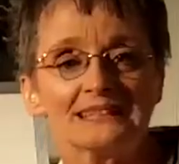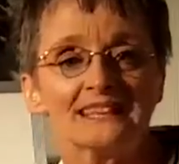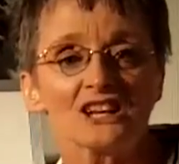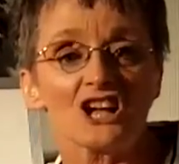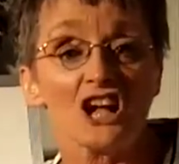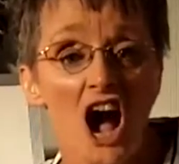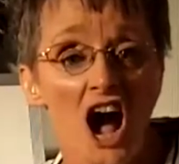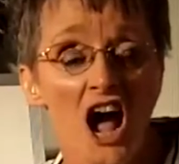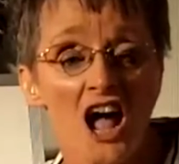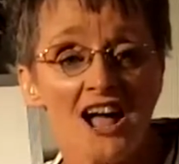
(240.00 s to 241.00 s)
instead of
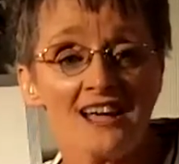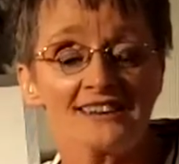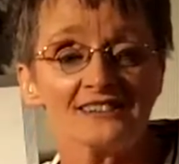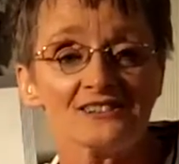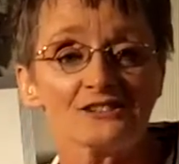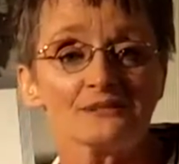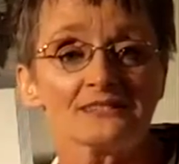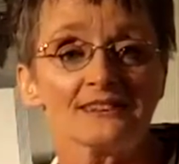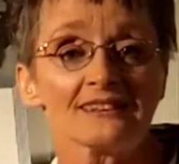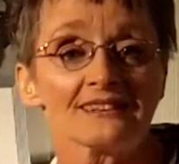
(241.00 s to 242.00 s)
ka, I teach them
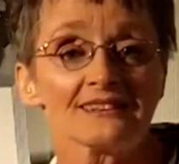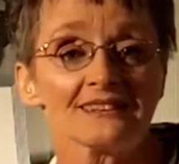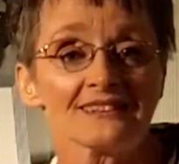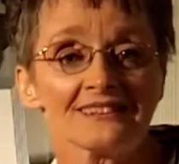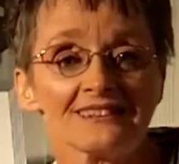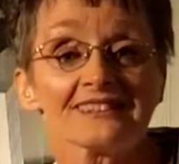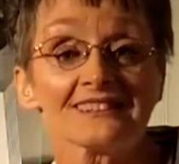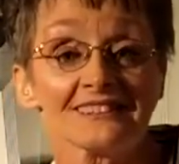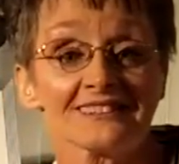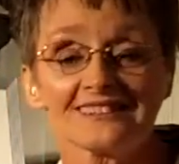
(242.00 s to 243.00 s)
to say
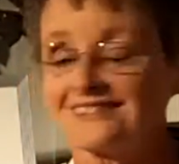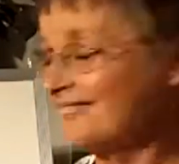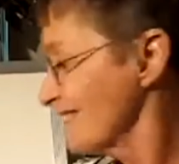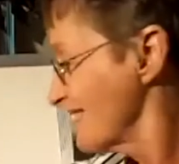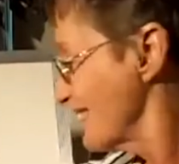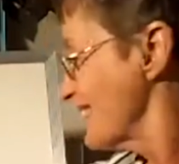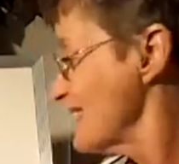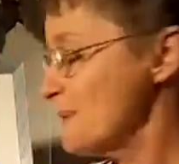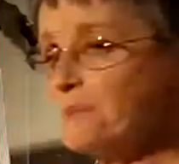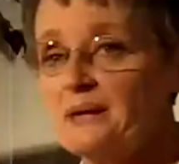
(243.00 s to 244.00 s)
k,
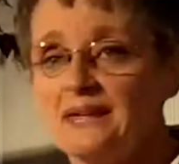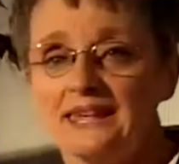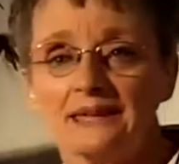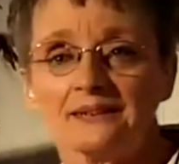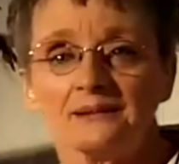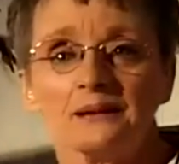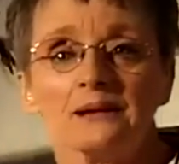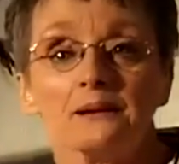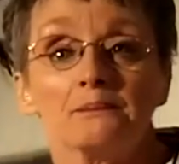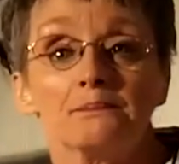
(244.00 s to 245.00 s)
k.
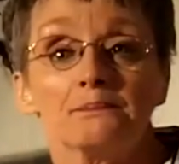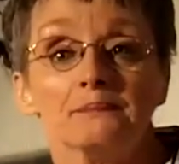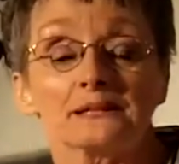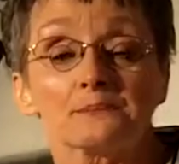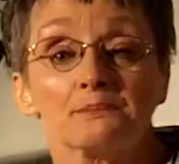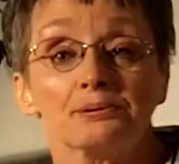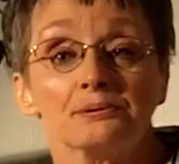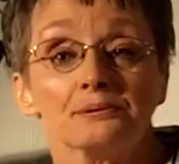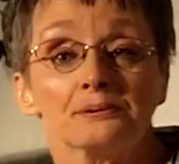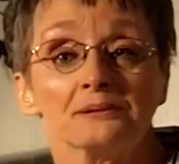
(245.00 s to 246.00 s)
P is p,
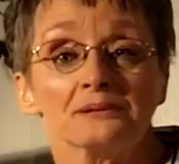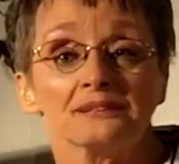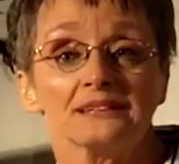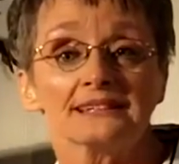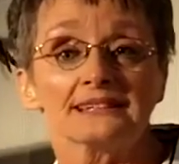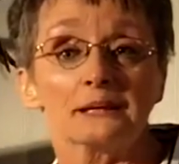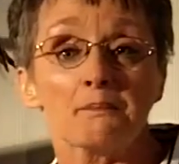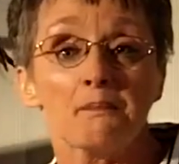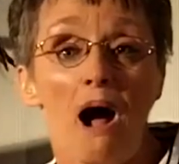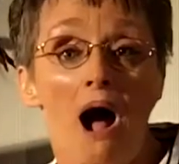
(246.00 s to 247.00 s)
instead
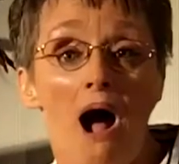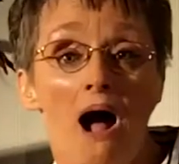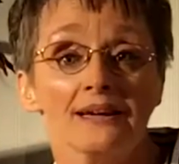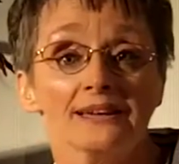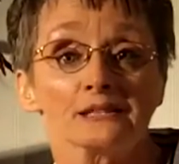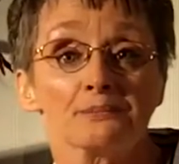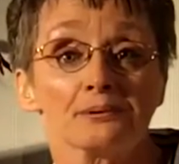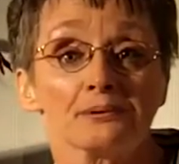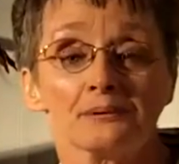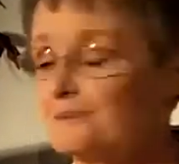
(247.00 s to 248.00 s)
of pa, it's
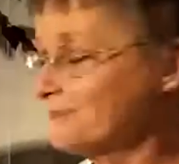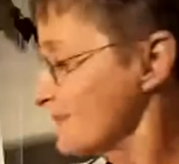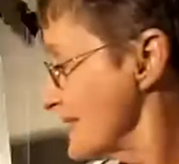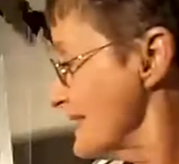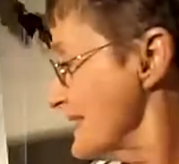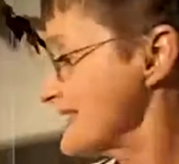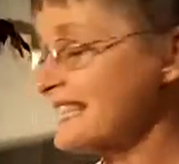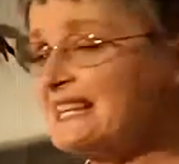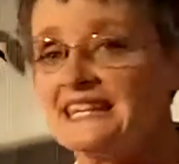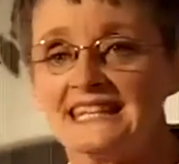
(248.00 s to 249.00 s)
p.
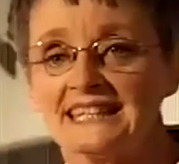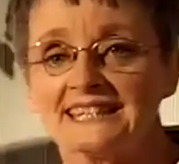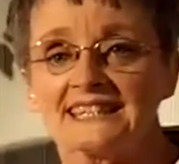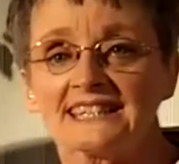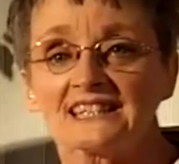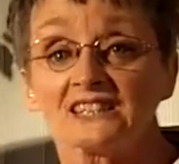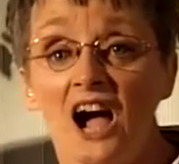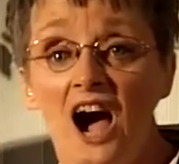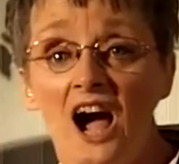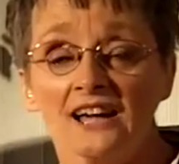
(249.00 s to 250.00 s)
T, instead of
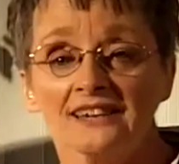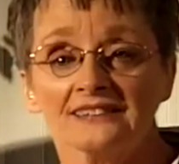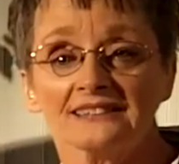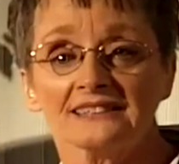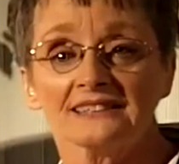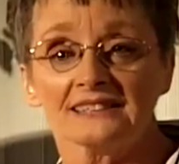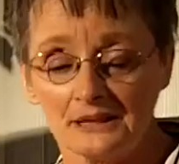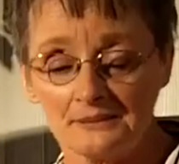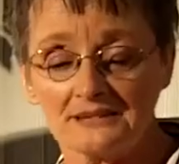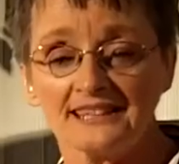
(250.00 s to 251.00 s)
ta,
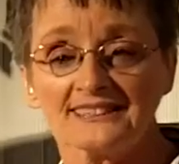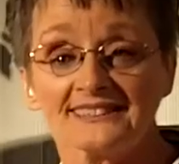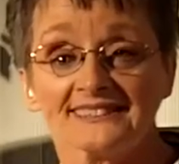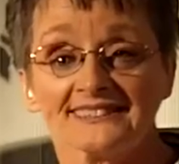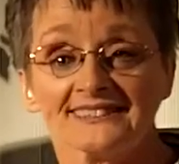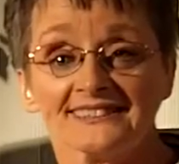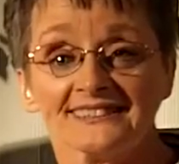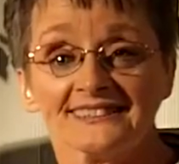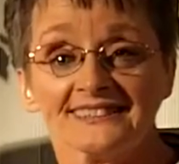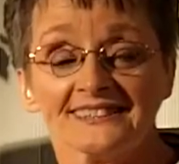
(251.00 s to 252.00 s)
tell them to say
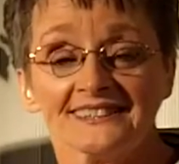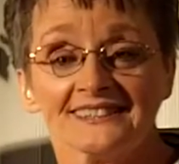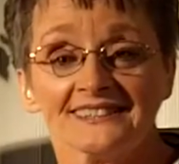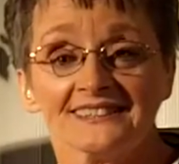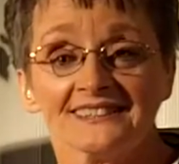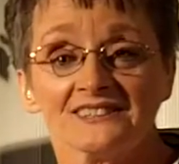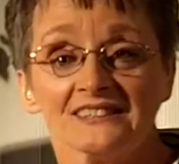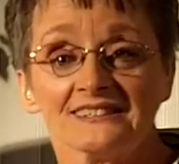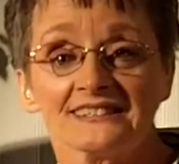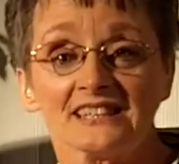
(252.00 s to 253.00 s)

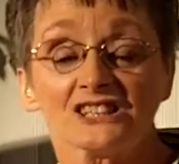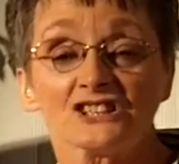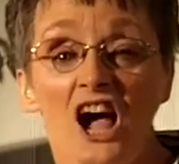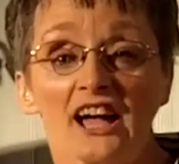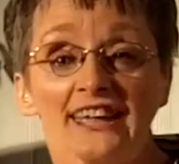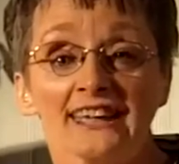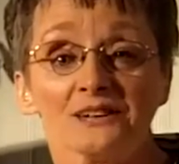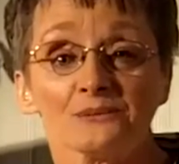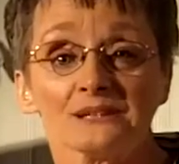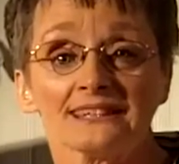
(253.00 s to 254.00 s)
t. Instead of
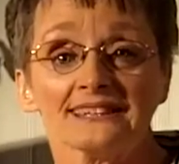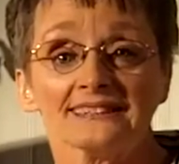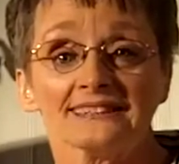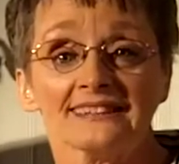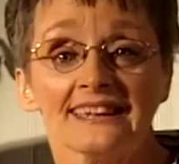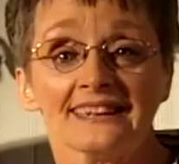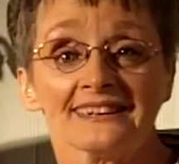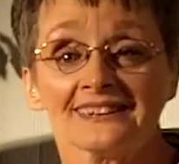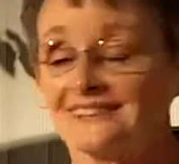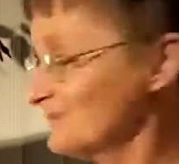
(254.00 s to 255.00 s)
ta-ake, we say take.